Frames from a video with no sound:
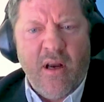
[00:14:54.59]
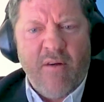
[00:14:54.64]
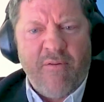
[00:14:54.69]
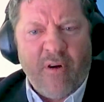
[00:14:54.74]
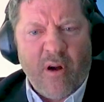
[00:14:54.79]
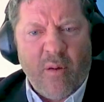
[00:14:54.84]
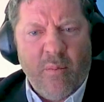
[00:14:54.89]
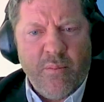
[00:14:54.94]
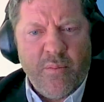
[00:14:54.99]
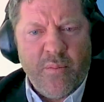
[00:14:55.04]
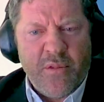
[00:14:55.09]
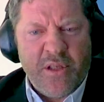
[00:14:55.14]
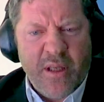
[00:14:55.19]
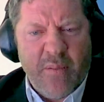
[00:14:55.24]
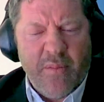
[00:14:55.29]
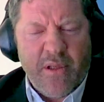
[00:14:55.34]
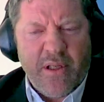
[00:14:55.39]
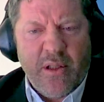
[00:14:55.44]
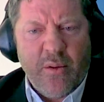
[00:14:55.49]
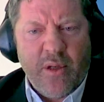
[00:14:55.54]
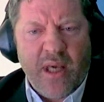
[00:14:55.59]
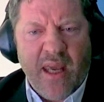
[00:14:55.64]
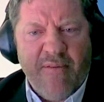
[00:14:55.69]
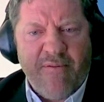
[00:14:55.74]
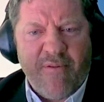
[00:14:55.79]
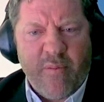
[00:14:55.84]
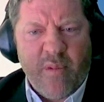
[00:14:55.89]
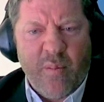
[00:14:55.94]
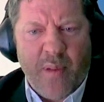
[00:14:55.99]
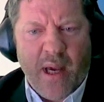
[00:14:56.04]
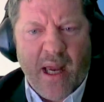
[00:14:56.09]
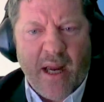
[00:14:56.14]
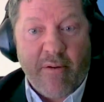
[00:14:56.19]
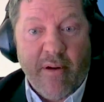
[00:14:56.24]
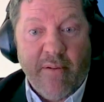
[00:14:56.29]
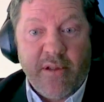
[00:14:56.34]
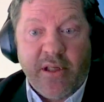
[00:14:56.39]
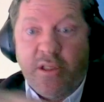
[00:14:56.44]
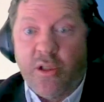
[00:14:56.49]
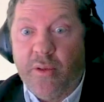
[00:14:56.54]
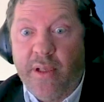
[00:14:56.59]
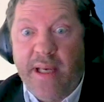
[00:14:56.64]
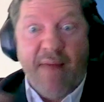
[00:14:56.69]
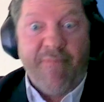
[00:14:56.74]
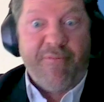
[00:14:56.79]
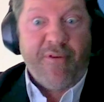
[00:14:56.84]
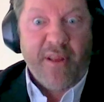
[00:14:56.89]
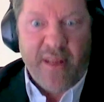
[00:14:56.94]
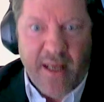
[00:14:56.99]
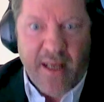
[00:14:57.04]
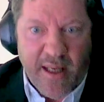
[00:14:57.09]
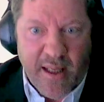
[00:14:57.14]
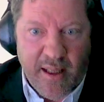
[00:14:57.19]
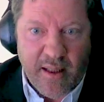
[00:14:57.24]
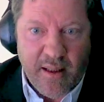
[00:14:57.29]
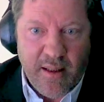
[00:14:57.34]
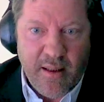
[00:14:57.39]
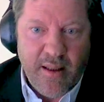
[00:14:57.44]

from somebody who came from a background of doing everything.